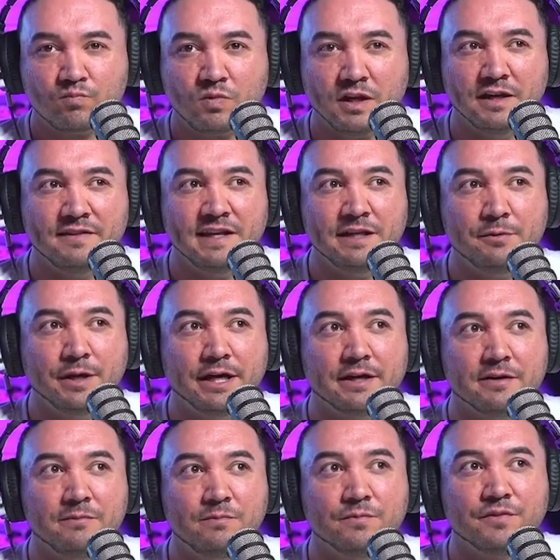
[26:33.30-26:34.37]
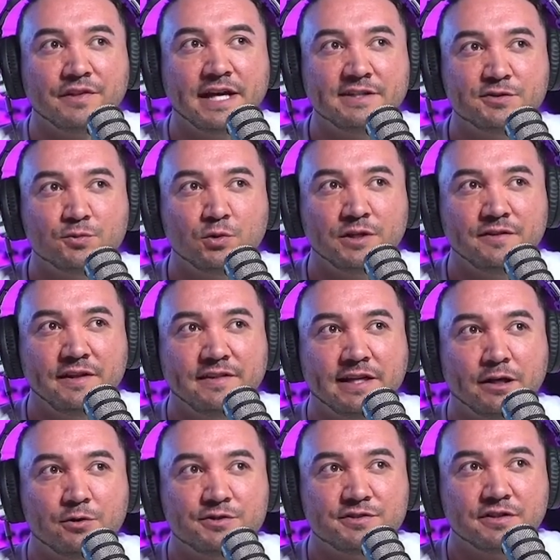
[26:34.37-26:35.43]
I think what, that's the one thing that I
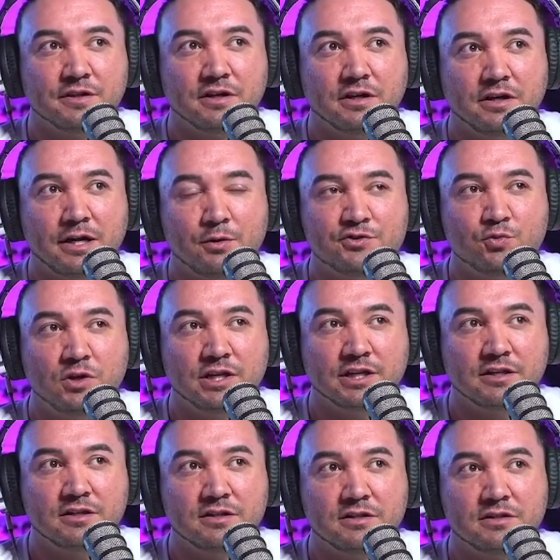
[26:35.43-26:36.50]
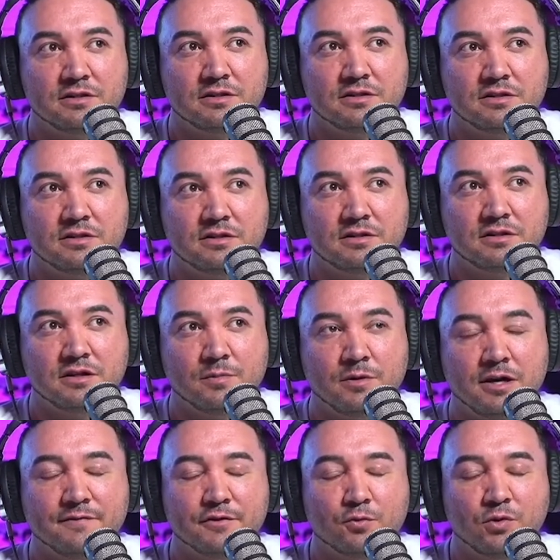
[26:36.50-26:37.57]
always I always want to come
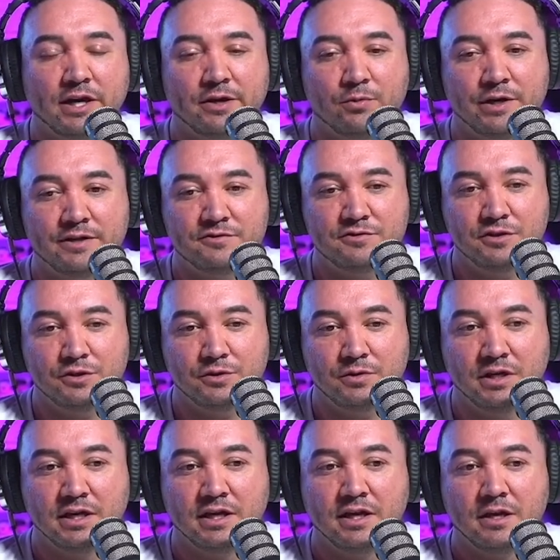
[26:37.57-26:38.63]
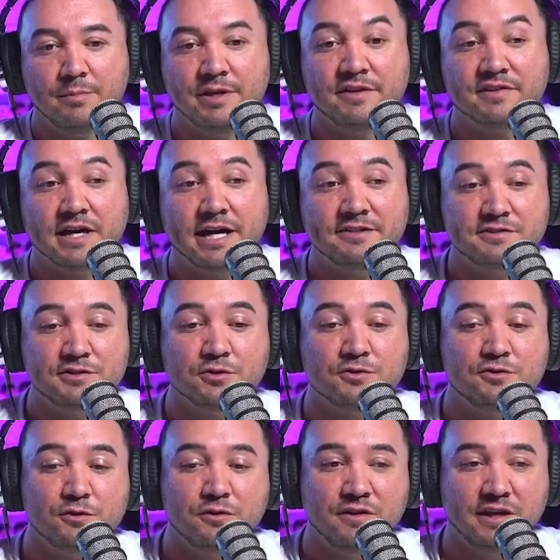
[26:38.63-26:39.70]
off the right way too, because I still
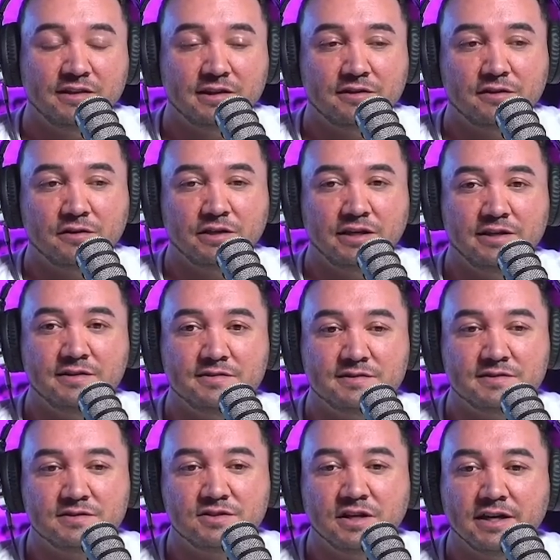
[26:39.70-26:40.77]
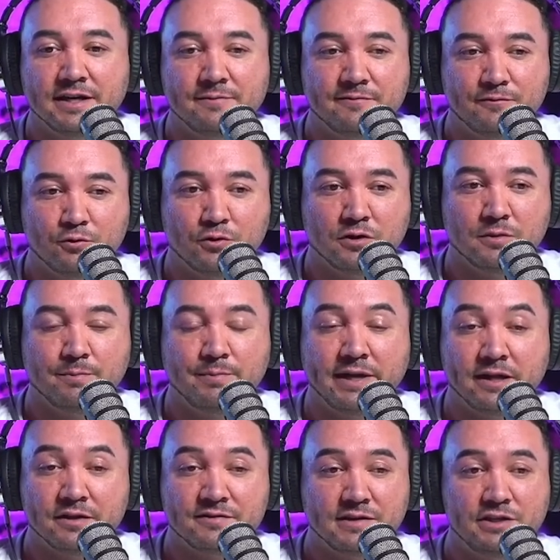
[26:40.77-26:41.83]
do think that there is time for
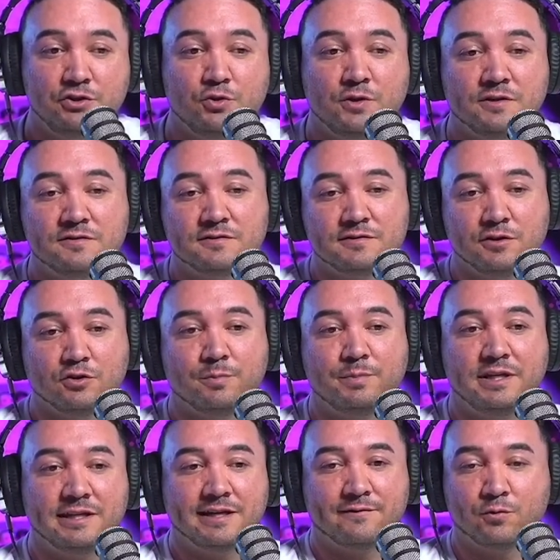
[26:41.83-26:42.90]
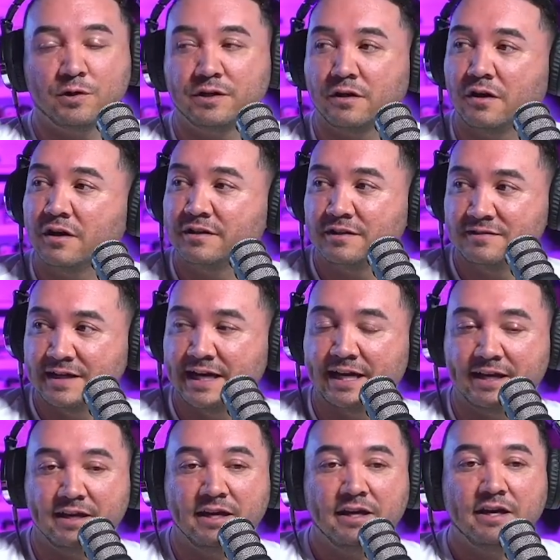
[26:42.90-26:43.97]
balance, and you can still beat everyone on the
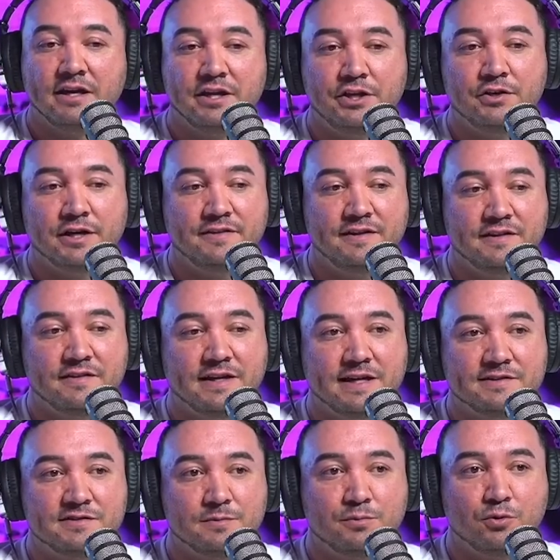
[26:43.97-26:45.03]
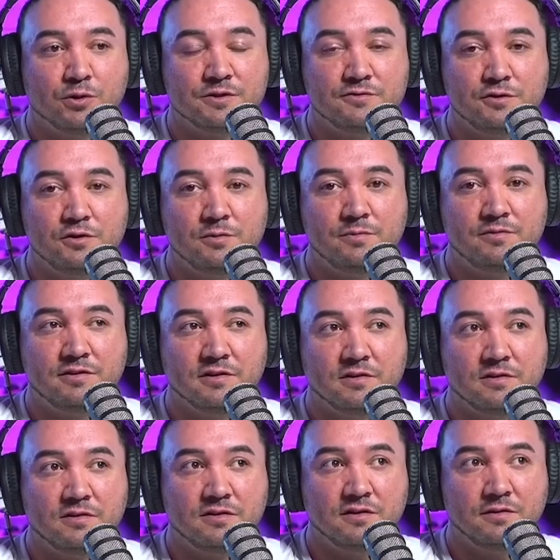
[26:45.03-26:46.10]
day. You know, I think that that's important too to
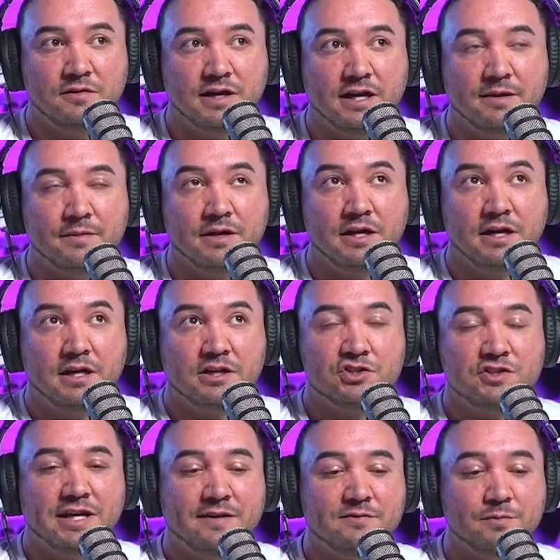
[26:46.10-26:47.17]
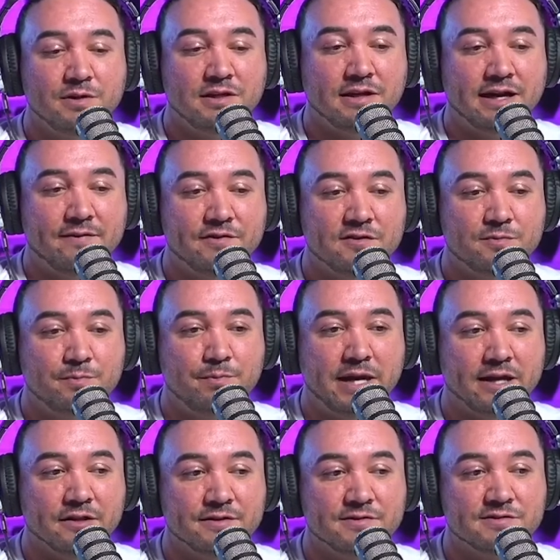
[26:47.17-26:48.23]
to to not because you have to be have this
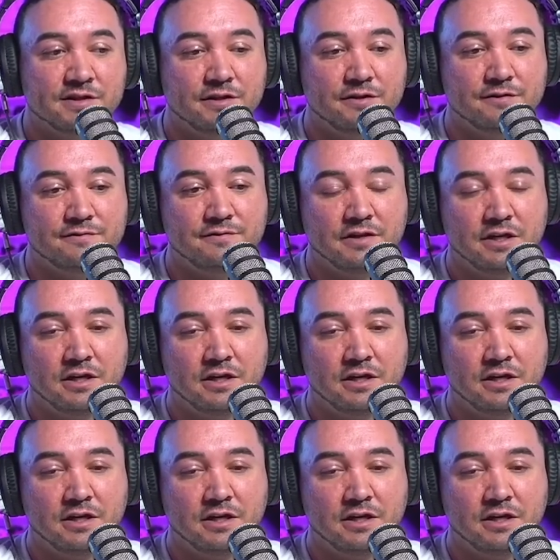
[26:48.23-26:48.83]
balance of